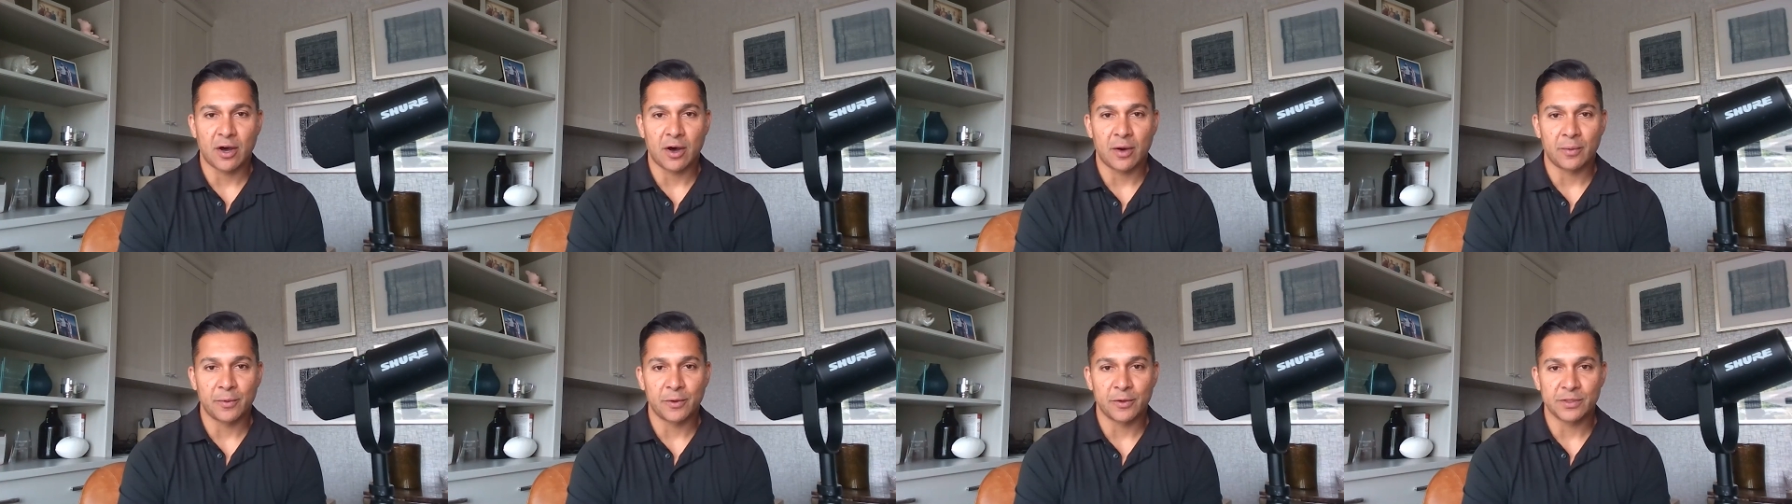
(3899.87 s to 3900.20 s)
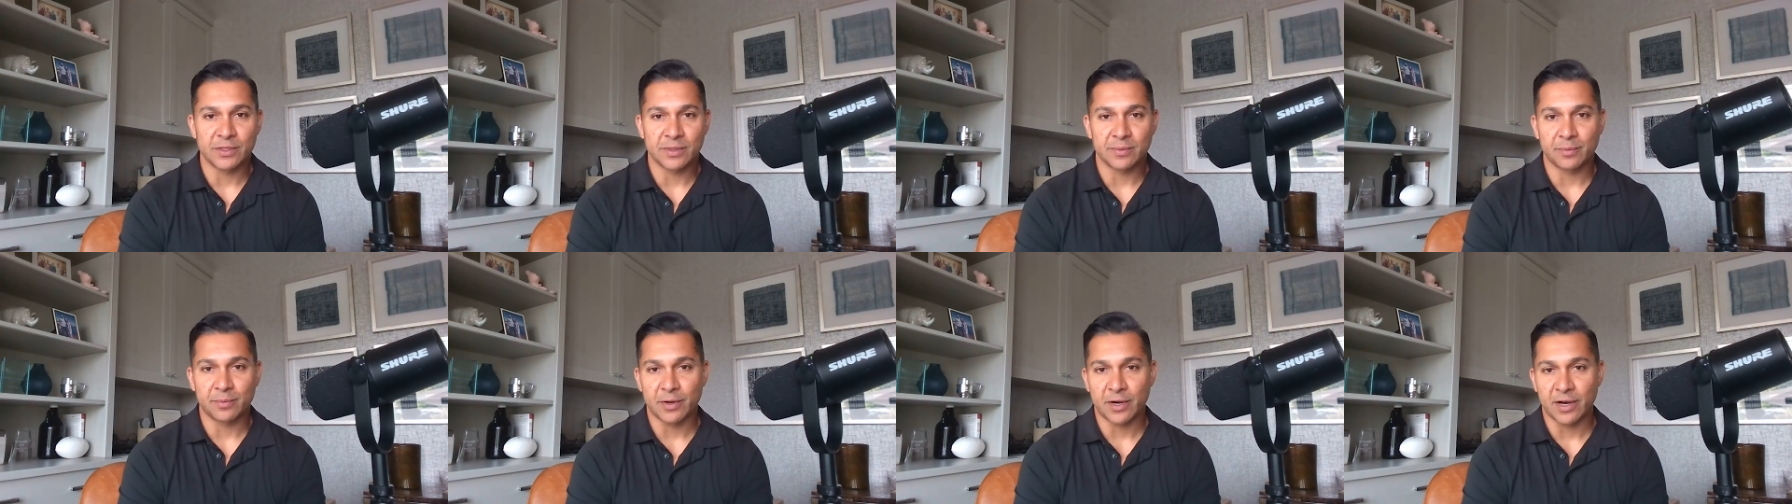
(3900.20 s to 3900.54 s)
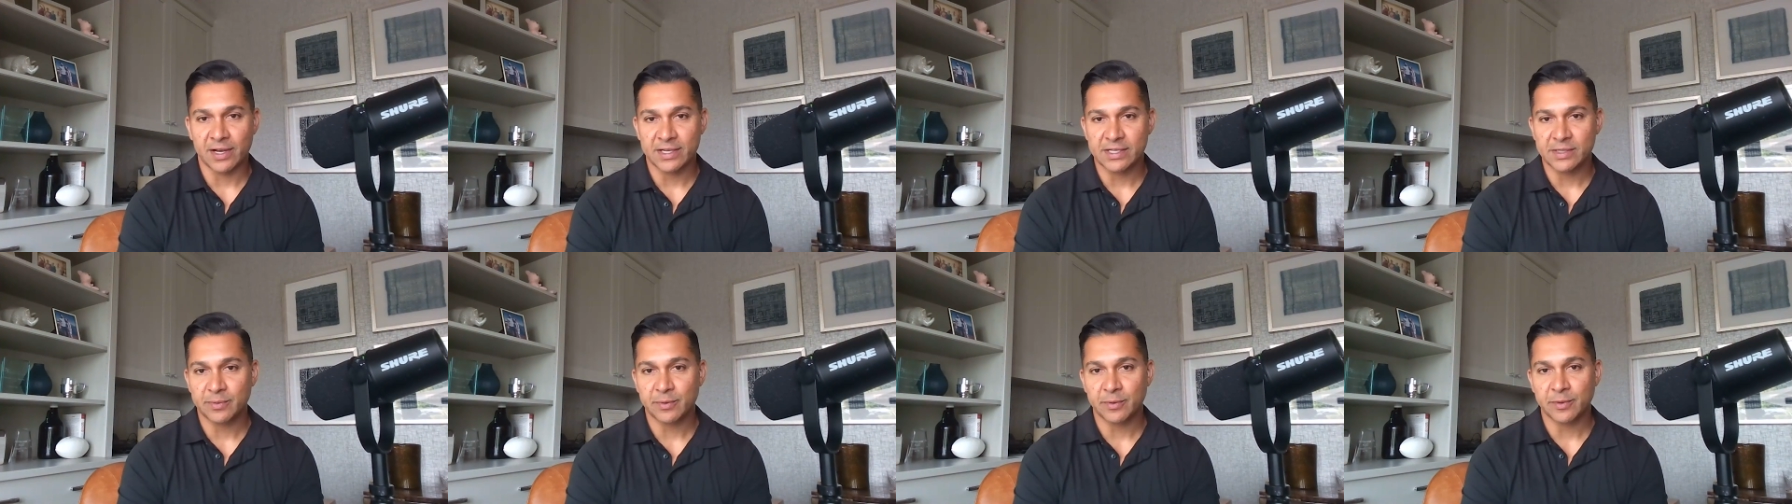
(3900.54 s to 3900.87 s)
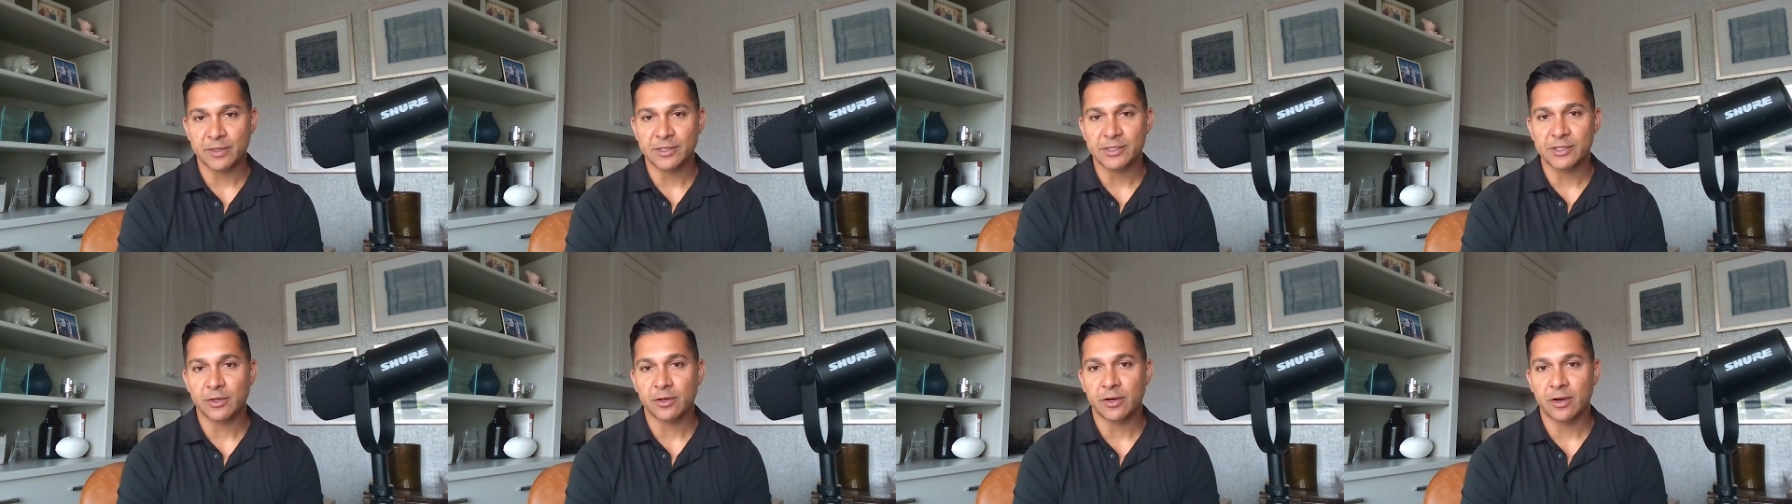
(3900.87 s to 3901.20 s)
almost impossible,
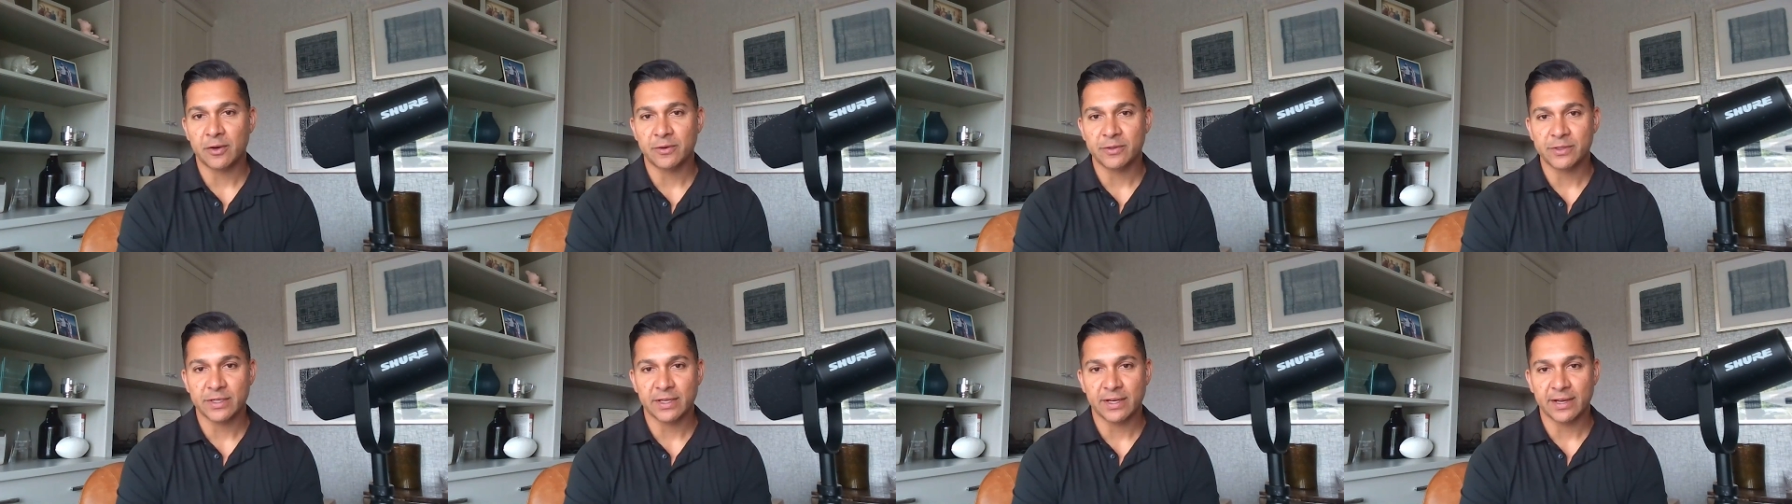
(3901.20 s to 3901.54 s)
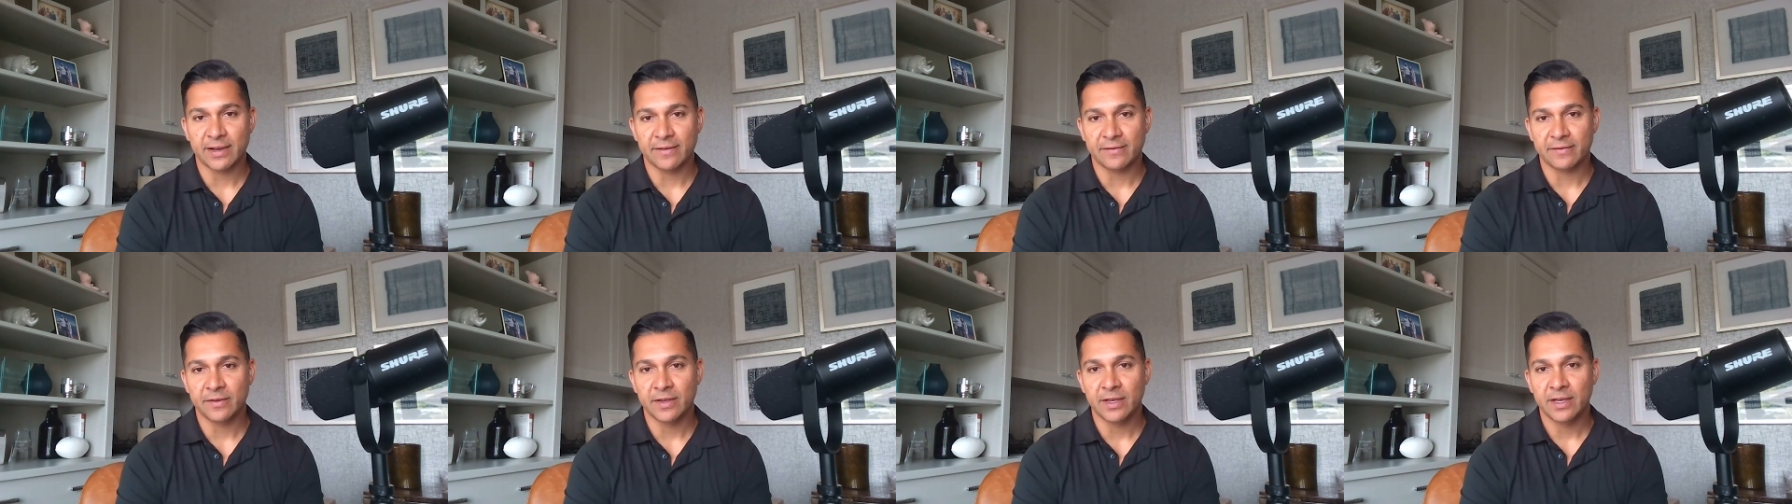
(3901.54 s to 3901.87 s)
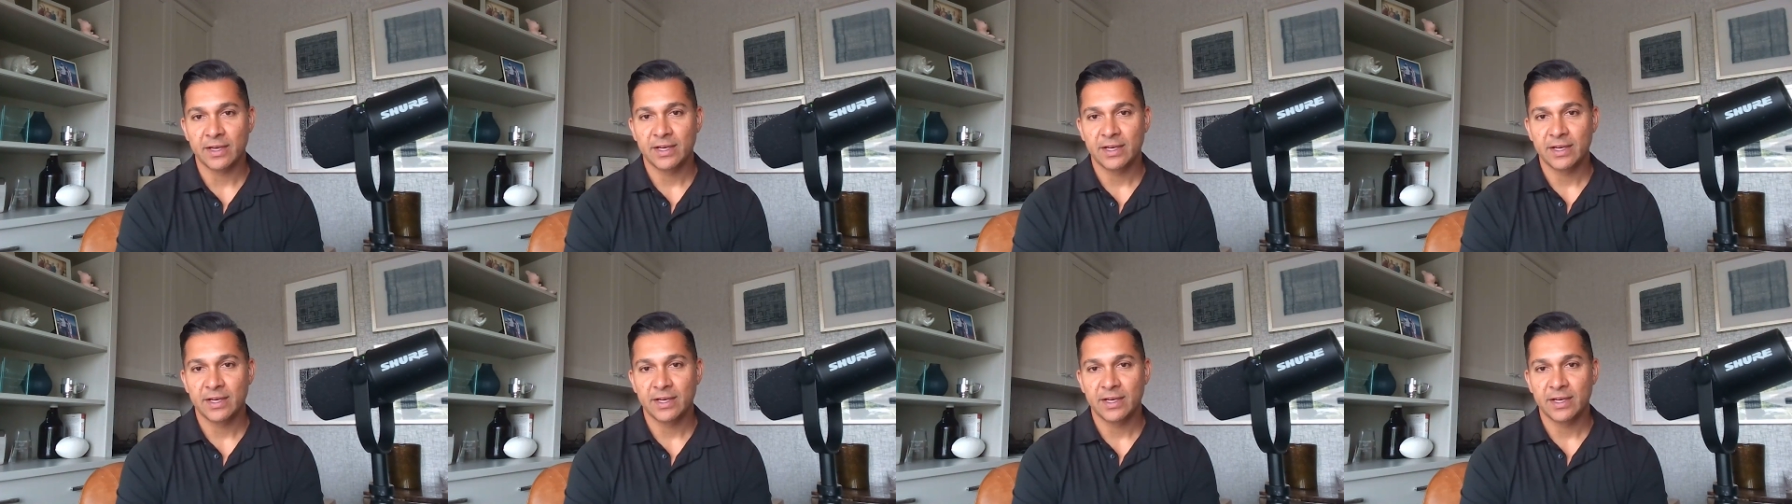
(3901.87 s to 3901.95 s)
because you're always going to have.